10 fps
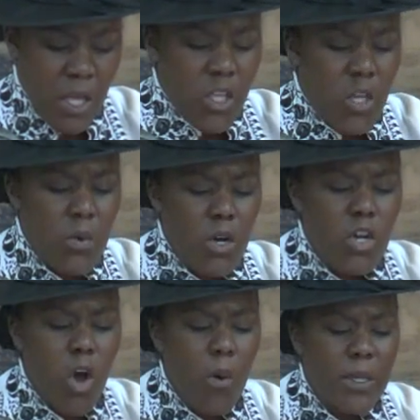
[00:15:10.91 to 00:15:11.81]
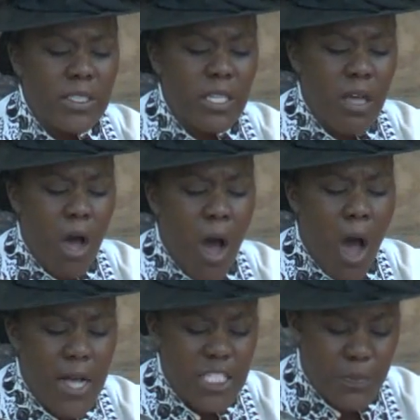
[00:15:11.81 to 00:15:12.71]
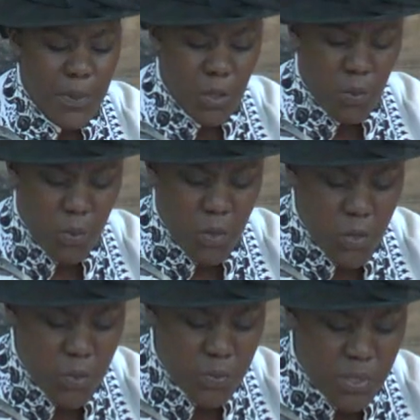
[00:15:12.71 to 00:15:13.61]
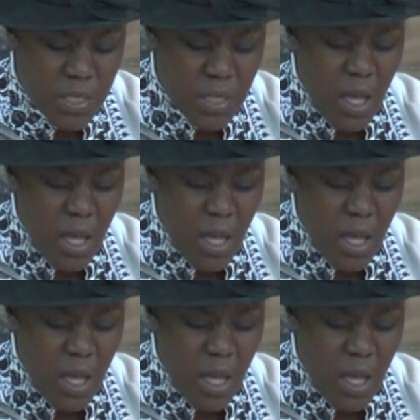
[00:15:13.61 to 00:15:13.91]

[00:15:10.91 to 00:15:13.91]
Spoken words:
You will go into the hospital rooms.